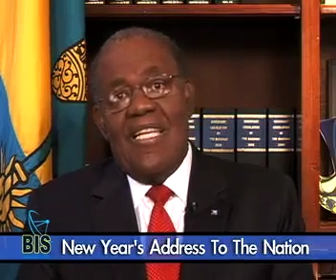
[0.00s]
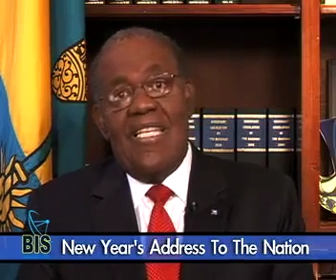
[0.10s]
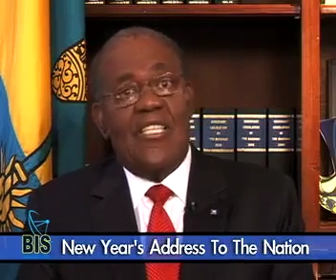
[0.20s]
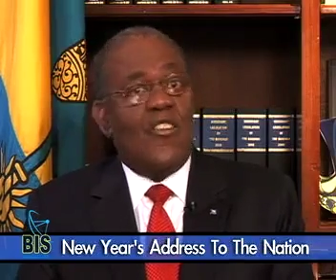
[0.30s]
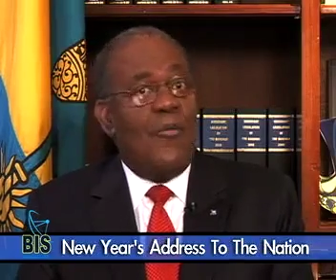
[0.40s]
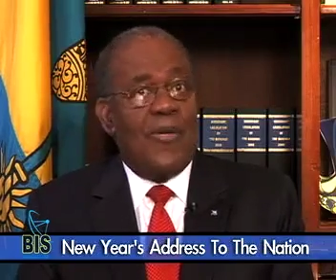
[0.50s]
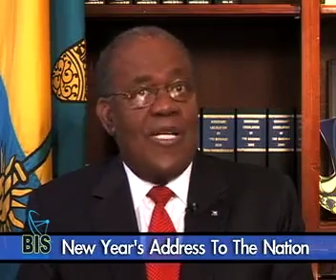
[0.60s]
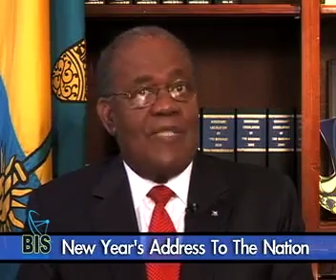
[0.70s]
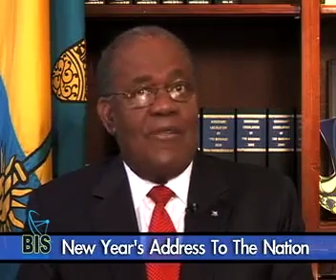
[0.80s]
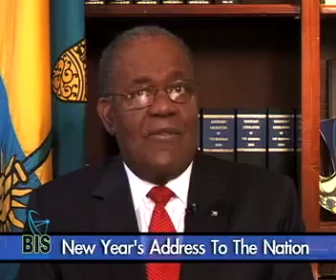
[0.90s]
These
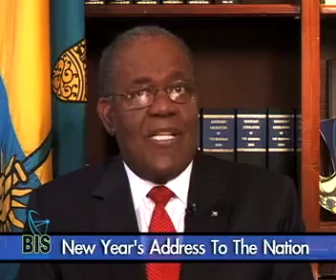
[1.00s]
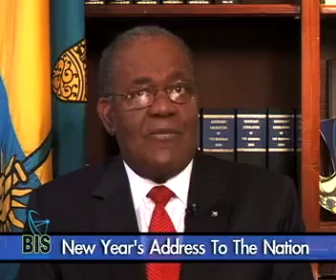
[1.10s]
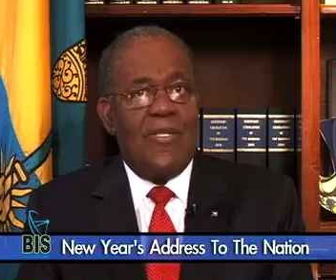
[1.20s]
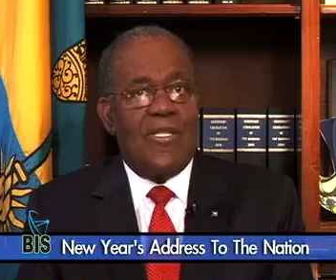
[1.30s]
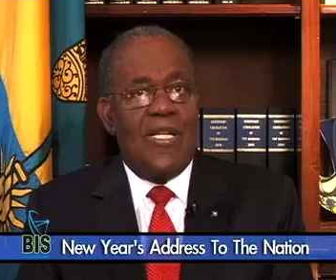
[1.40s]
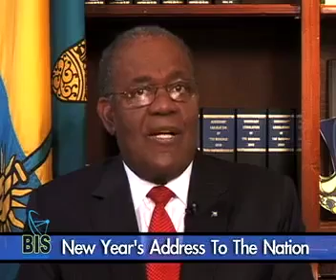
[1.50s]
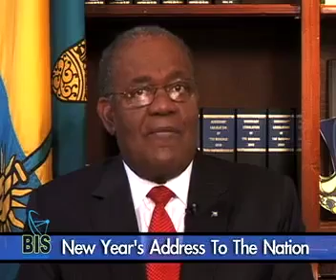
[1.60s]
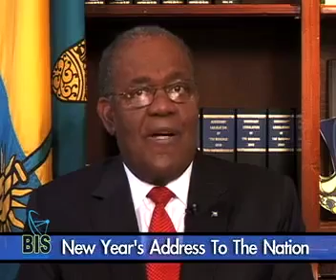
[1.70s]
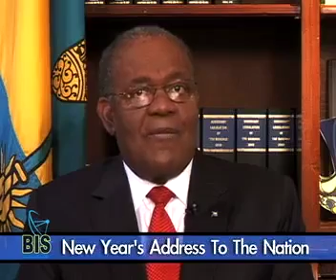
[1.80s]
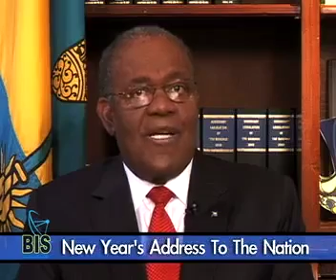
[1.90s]
comprehensive investments in our
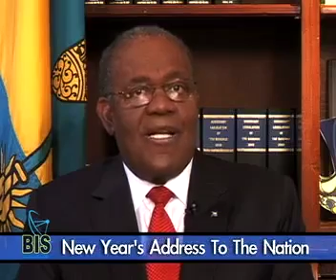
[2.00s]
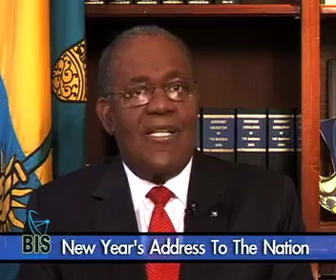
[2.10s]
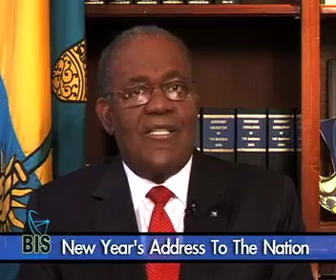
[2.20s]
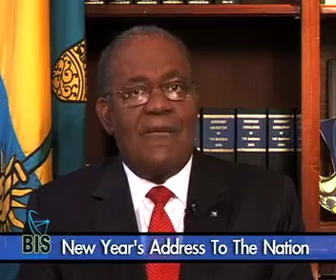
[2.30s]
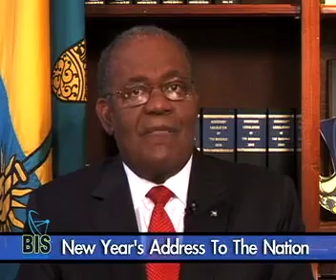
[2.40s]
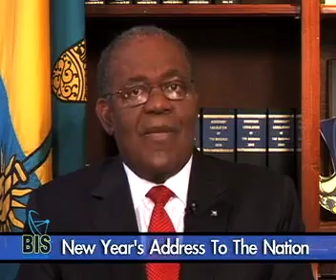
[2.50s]
family islands